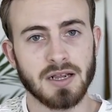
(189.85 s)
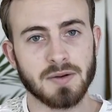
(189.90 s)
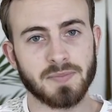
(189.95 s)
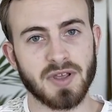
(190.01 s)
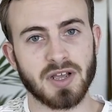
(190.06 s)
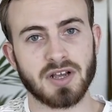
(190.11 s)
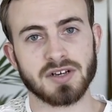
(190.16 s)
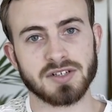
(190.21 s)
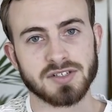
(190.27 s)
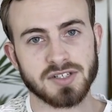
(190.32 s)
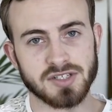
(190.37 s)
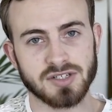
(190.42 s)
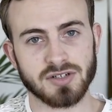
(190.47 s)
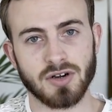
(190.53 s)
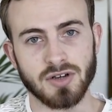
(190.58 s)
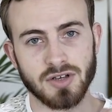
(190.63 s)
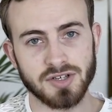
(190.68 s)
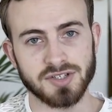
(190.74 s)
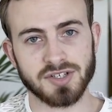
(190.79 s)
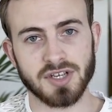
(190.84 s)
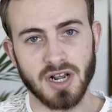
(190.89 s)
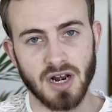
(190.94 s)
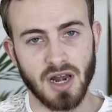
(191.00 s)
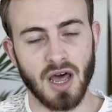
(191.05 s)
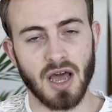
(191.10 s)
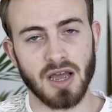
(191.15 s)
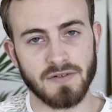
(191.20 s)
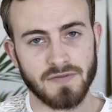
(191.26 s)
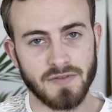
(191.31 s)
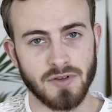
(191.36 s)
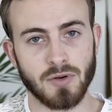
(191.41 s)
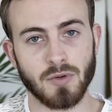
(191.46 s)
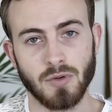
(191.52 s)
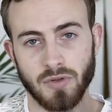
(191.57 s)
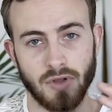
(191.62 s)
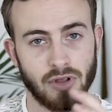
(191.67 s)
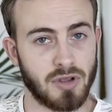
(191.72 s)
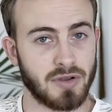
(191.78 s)
Because it's not using a live view,
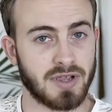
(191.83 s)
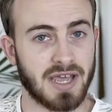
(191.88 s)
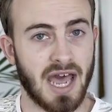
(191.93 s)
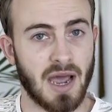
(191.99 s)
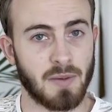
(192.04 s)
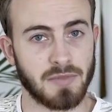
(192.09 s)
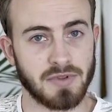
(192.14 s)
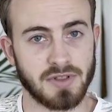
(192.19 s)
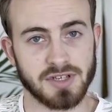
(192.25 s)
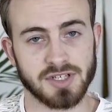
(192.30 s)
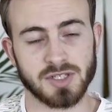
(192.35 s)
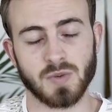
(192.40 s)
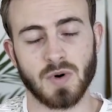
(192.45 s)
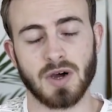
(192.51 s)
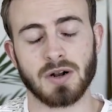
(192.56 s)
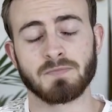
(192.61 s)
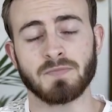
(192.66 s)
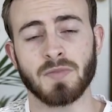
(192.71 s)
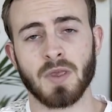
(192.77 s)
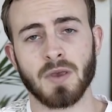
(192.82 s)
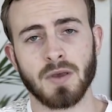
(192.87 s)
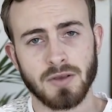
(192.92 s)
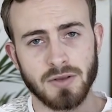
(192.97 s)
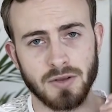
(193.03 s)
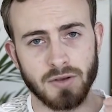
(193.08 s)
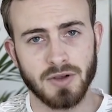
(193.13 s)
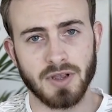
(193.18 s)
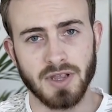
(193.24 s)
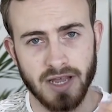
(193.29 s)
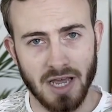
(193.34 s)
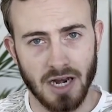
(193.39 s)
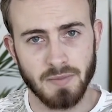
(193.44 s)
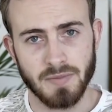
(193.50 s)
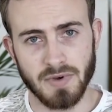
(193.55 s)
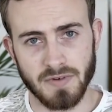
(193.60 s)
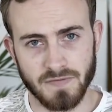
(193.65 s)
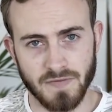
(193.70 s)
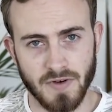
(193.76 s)
although you can with this one, you can get a
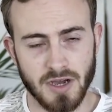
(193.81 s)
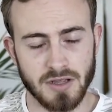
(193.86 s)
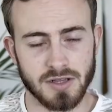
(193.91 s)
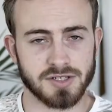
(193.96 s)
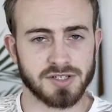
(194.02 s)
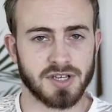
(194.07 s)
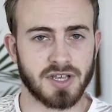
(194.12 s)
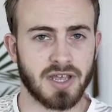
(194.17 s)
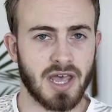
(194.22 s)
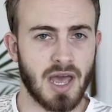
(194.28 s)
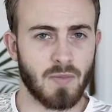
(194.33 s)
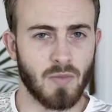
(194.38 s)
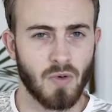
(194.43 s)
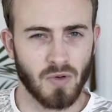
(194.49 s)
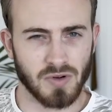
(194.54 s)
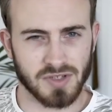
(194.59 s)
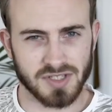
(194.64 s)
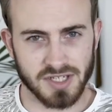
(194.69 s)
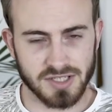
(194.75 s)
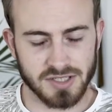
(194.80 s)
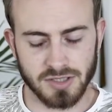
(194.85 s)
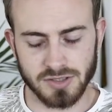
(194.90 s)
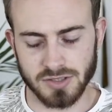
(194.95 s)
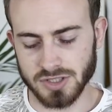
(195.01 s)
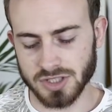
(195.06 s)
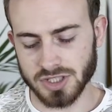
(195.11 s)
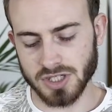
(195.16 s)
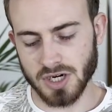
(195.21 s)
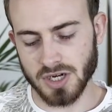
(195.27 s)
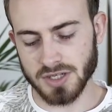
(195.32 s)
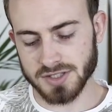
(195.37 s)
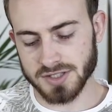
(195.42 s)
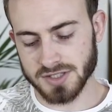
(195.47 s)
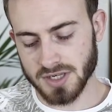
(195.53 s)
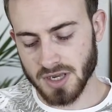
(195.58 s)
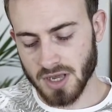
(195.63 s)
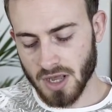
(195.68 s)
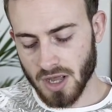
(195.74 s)
bit further, so you can get more 600
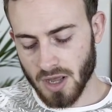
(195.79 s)
shots.